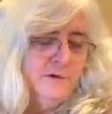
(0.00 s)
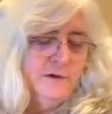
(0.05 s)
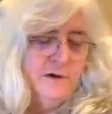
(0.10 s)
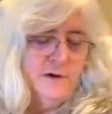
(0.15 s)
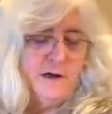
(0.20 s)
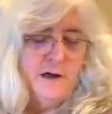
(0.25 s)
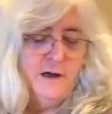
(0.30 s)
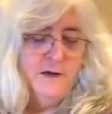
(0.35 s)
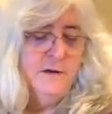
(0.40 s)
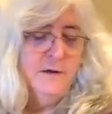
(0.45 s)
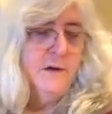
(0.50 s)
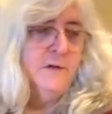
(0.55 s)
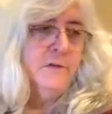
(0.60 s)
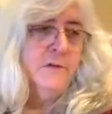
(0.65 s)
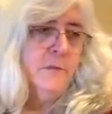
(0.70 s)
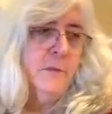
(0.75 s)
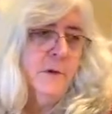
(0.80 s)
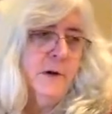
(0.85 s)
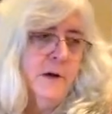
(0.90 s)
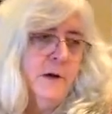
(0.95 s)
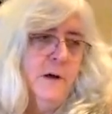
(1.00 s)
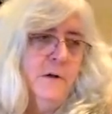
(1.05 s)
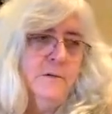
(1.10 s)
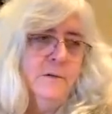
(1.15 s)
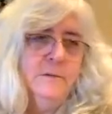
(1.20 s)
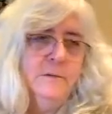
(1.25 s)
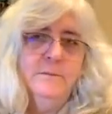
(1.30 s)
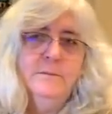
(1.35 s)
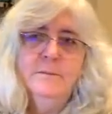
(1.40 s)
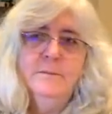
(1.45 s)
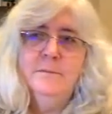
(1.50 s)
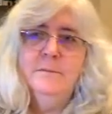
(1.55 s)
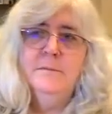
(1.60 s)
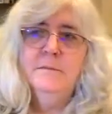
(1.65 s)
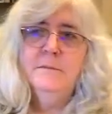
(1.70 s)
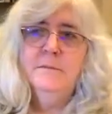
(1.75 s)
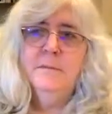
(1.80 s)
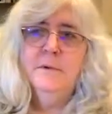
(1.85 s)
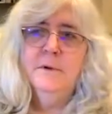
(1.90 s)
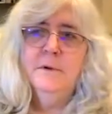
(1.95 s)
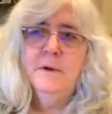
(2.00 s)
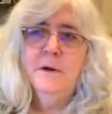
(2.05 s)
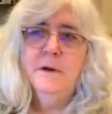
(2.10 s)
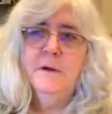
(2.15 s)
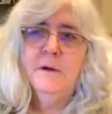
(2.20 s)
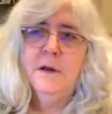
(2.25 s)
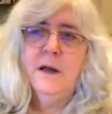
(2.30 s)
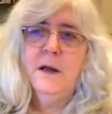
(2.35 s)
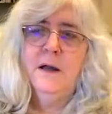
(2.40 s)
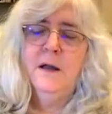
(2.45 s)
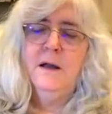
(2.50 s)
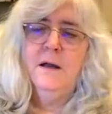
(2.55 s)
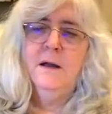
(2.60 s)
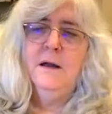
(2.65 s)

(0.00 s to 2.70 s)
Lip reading: to cut this one out. Okay?